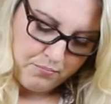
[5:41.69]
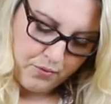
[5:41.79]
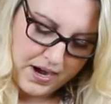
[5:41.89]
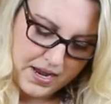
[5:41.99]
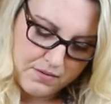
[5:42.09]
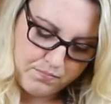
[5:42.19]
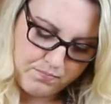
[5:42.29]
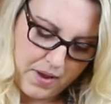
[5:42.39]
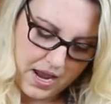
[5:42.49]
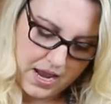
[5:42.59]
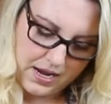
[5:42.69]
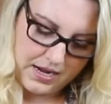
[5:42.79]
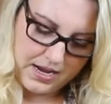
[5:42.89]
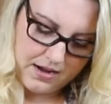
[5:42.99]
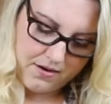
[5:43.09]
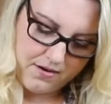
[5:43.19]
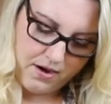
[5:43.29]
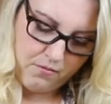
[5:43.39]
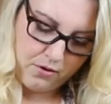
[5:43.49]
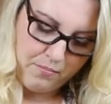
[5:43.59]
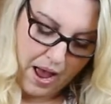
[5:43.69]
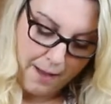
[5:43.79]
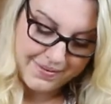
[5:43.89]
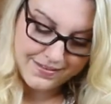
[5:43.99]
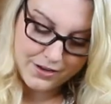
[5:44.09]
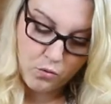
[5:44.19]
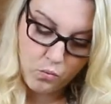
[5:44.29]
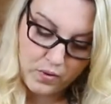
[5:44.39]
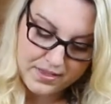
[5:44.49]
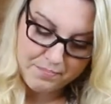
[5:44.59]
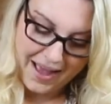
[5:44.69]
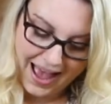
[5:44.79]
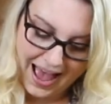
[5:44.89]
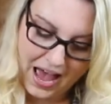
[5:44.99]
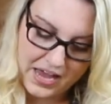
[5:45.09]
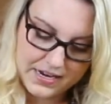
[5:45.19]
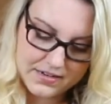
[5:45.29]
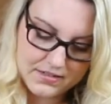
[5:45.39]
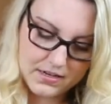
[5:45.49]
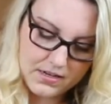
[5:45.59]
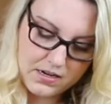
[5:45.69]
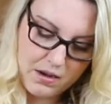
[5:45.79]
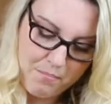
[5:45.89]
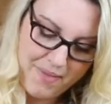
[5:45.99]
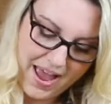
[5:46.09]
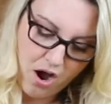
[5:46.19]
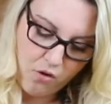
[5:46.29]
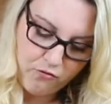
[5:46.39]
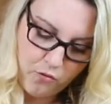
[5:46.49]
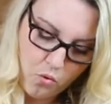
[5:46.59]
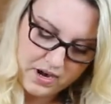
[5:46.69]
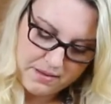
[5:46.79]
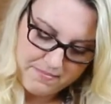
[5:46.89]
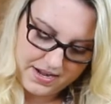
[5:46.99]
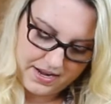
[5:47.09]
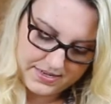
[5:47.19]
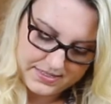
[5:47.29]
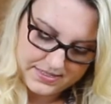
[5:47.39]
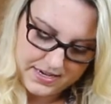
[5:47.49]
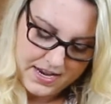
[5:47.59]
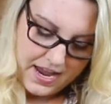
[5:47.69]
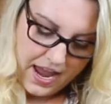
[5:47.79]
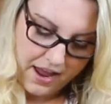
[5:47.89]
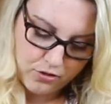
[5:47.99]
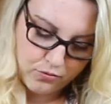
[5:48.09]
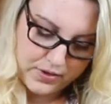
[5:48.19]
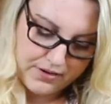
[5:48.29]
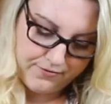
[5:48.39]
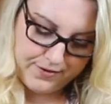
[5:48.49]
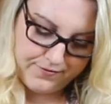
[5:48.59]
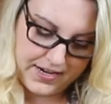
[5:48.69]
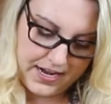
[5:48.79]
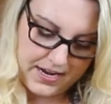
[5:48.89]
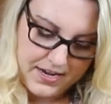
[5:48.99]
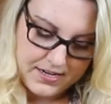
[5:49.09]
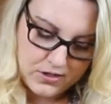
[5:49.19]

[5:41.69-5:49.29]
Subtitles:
bread pan here, and we're gonna pop it in there with the pie, and it's gonna cook about 40 minutes at 350.